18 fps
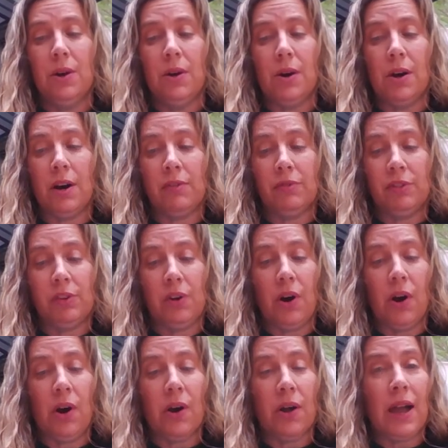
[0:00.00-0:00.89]
off
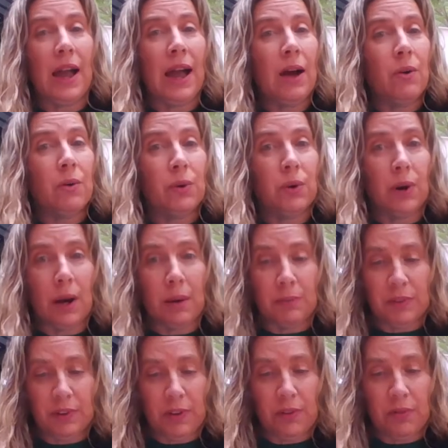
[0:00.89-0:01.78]
tall
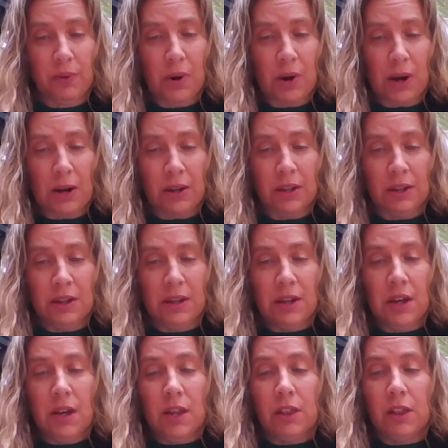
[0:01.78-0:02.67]
outcrops of rock,
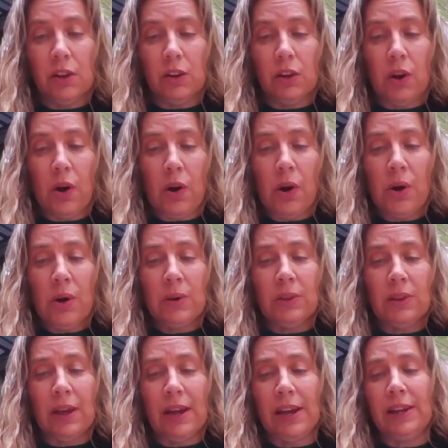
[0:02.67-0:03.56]
the long
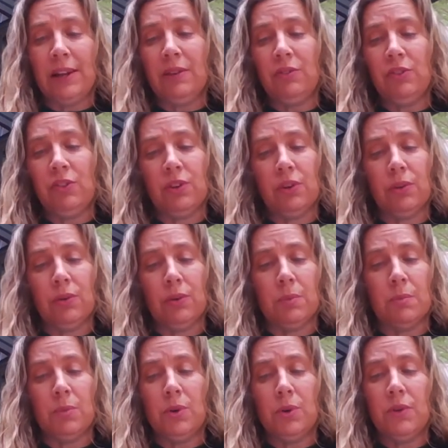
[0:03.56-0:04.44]
line of
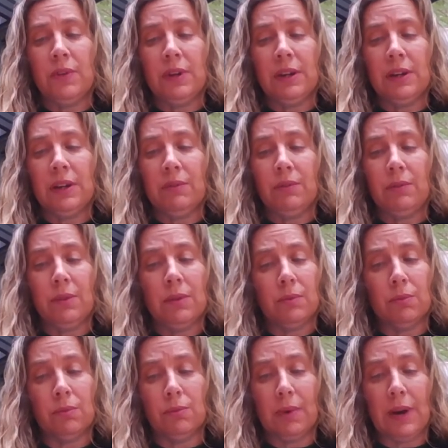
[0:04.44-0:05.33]
children moving
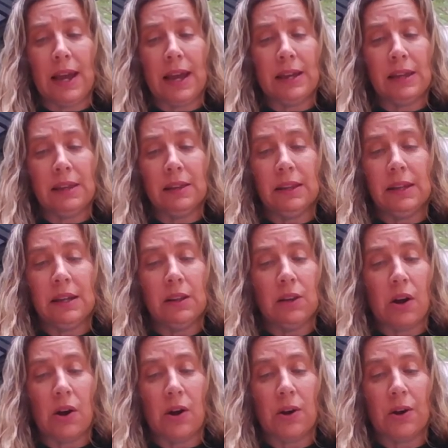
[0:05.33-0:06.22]
raggedly
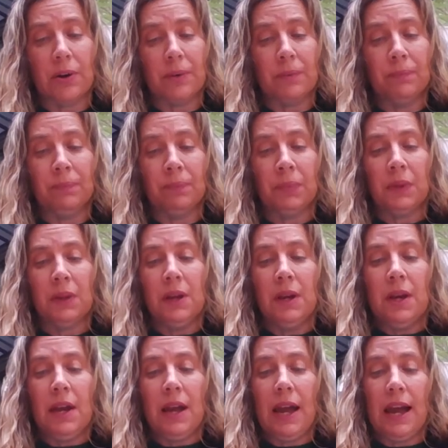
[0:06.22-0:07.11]
along.
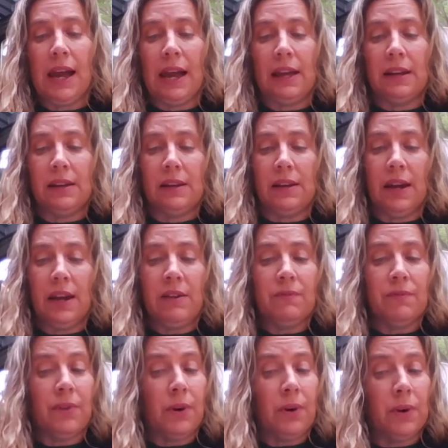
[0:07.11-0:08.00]
At
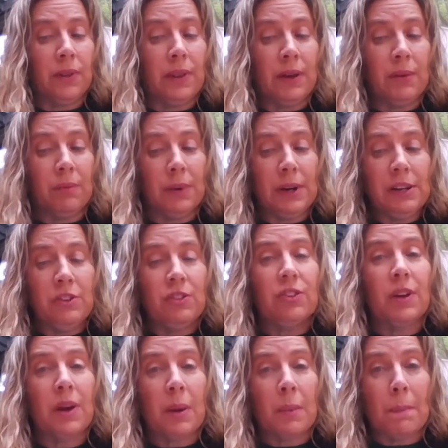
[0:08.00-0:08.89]
nightfall, they
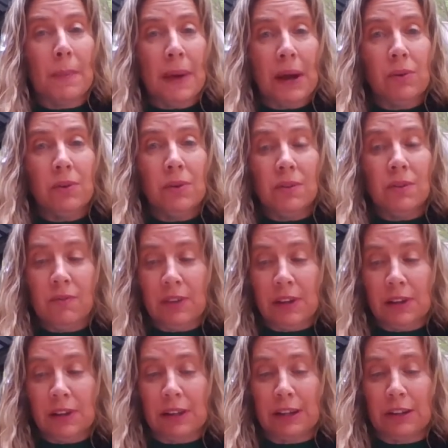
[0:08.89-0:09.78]
reached a mountain
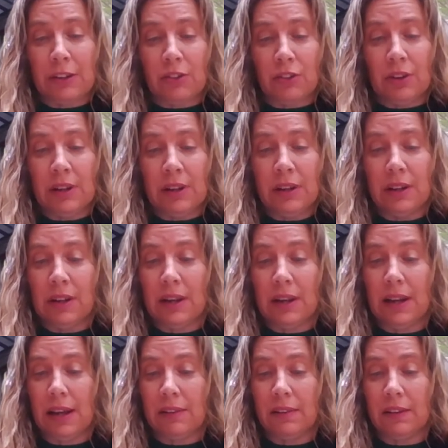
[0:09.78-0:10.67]
village, and
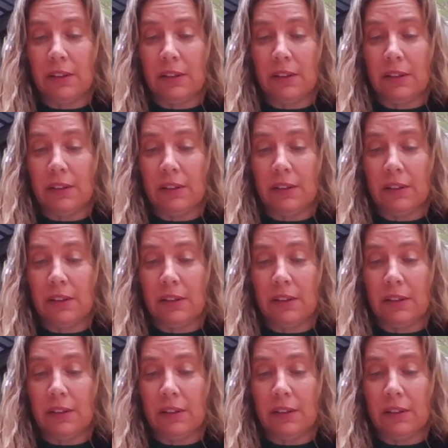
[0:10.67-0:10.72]
as the